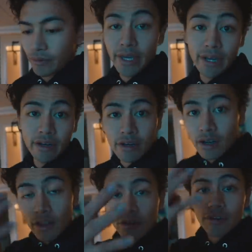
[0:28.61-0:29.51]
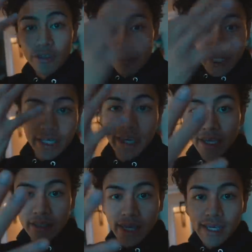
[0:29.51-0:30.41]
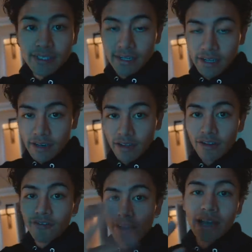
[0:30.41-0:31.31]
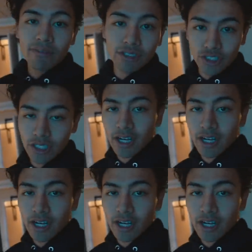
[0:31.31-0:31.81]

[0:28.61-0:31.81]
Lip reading: if we get another 3K likes and another 500